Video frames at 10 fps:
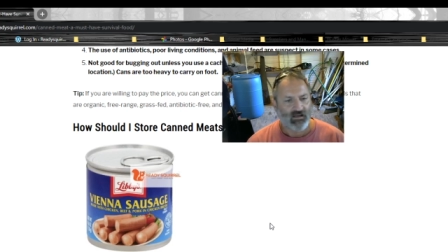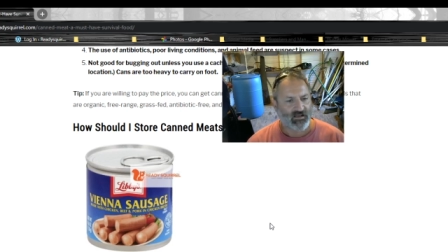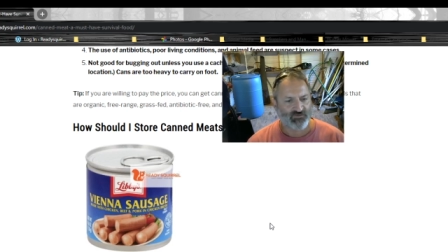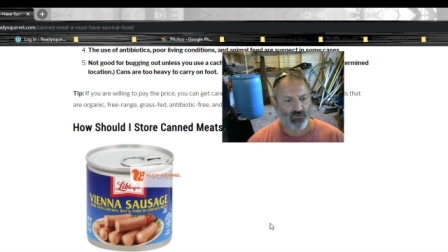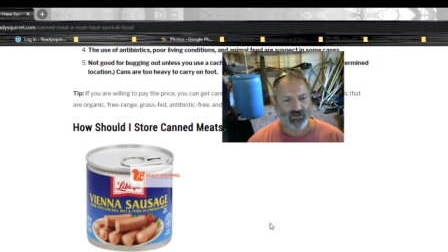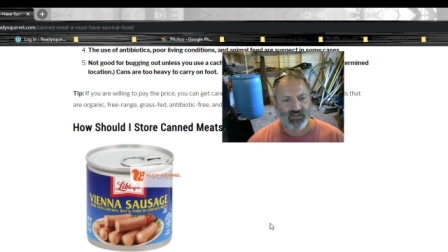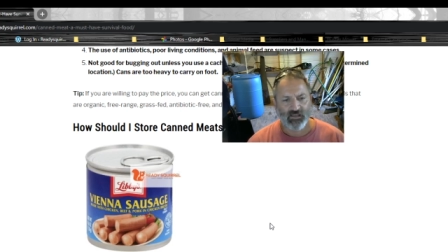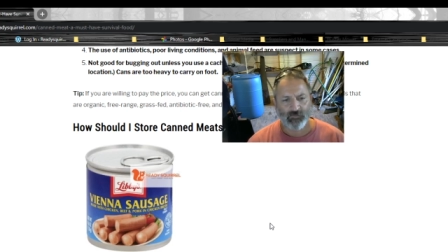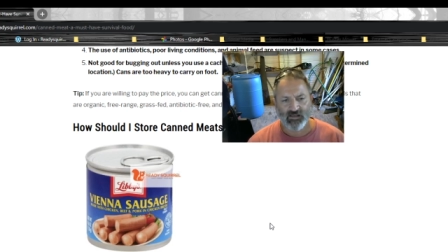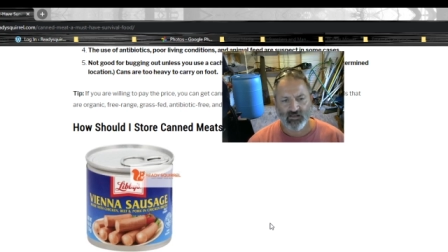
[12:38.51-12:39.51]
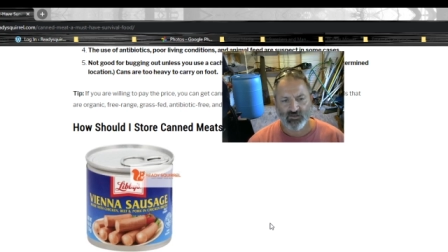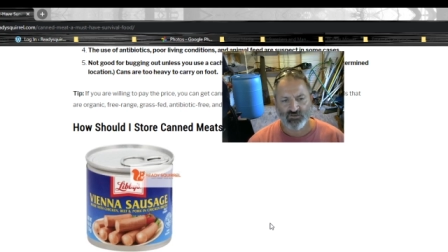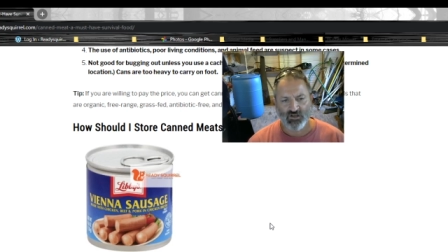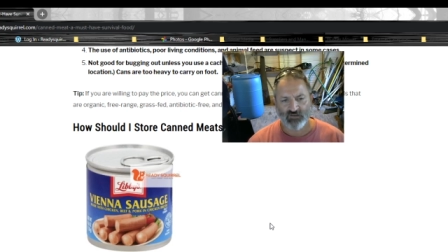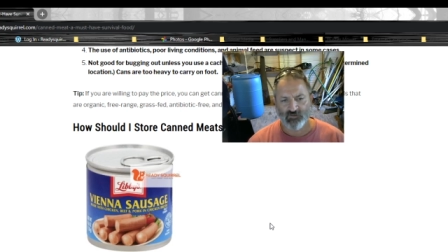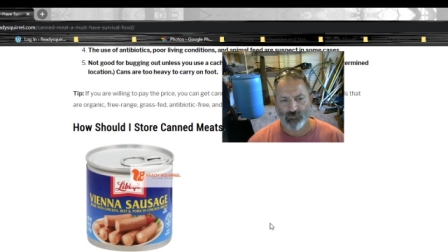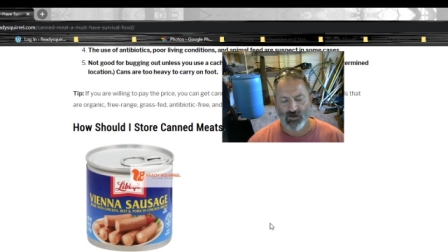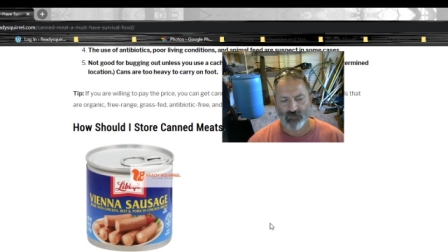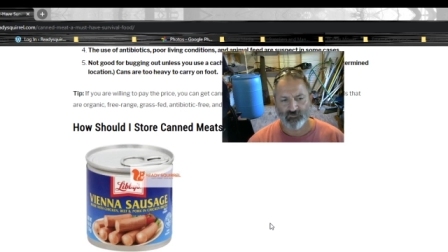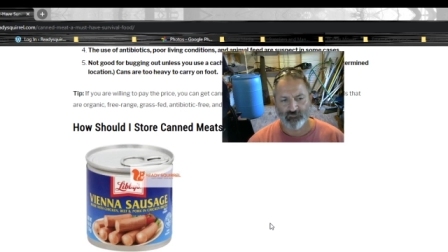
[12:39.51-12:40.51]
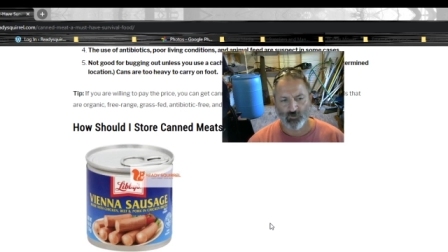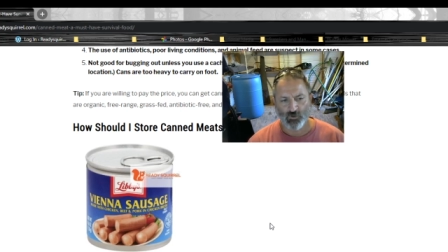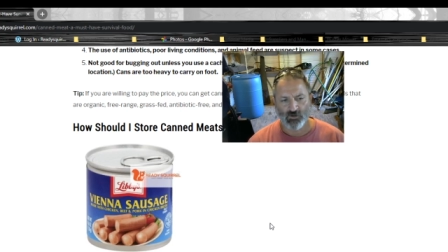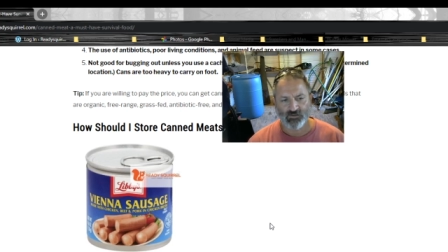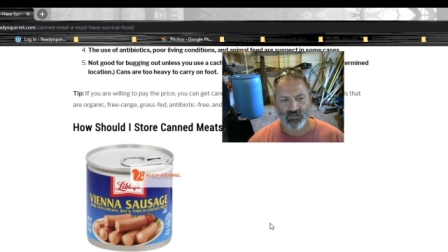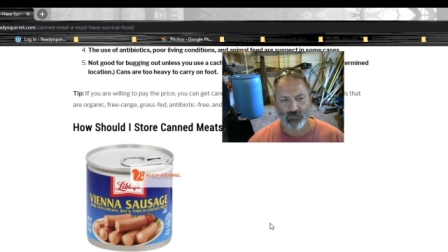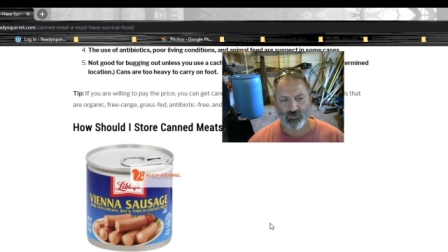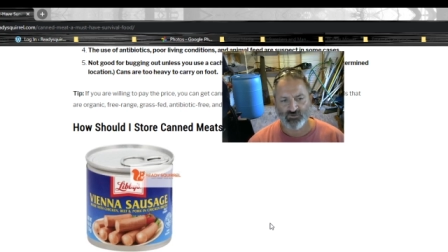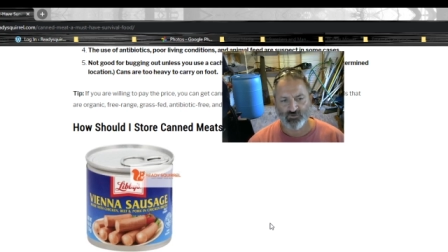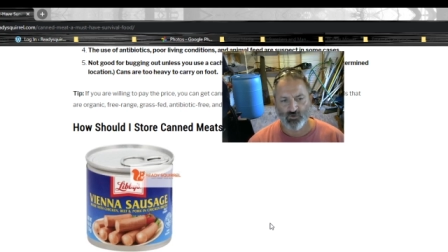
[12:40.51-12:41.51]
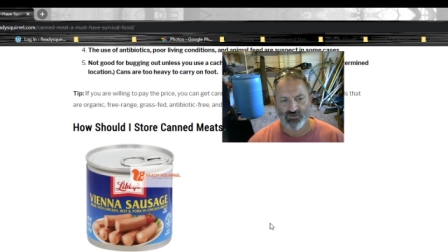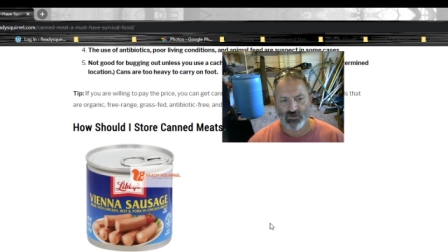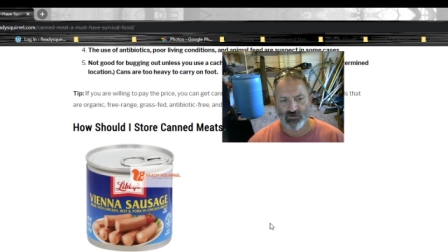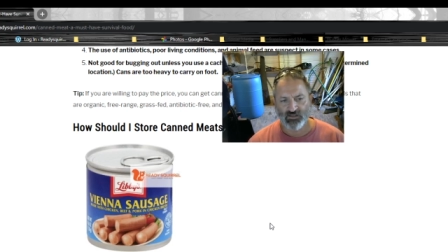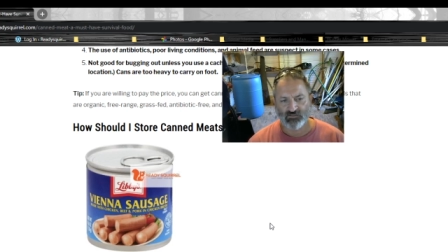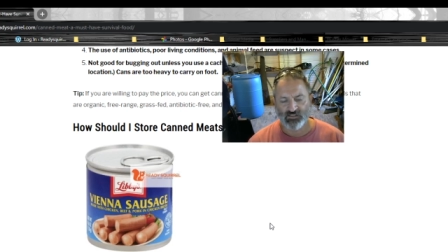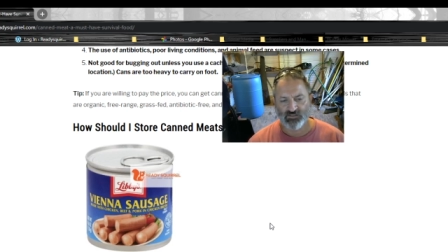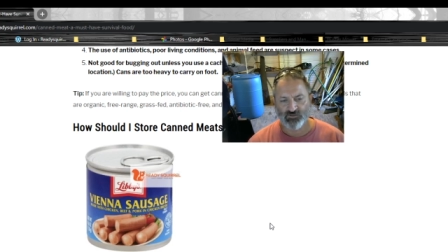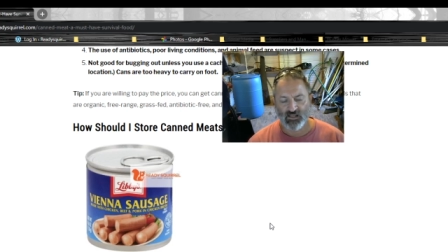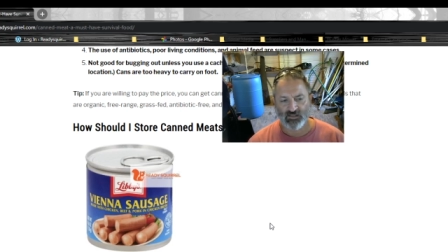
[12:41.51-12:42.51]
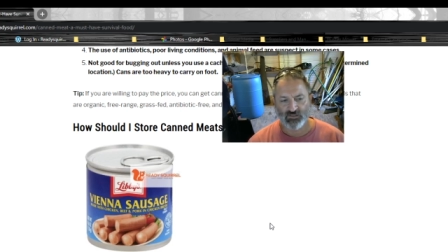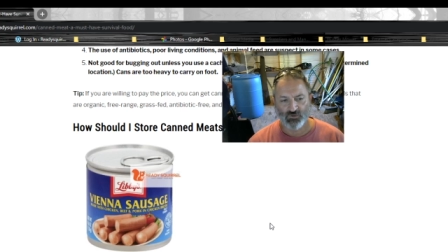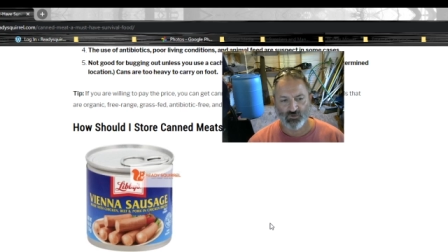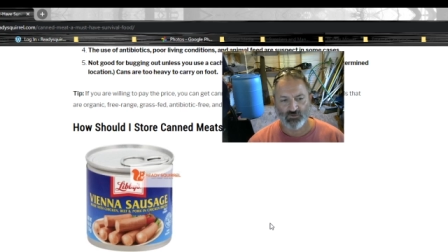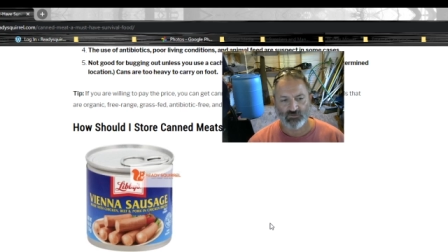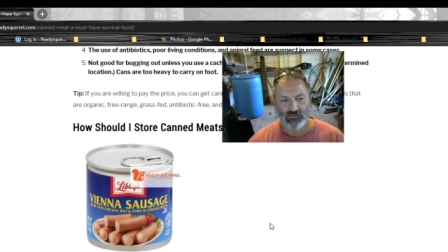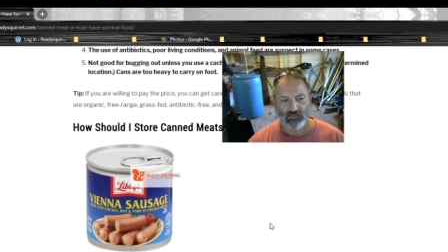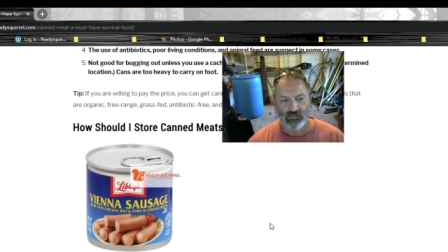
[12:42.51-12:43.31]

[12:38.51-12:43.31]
Uh, store canned meat on a shelf up off the floor. Keep your storage area clean, dry, and cool.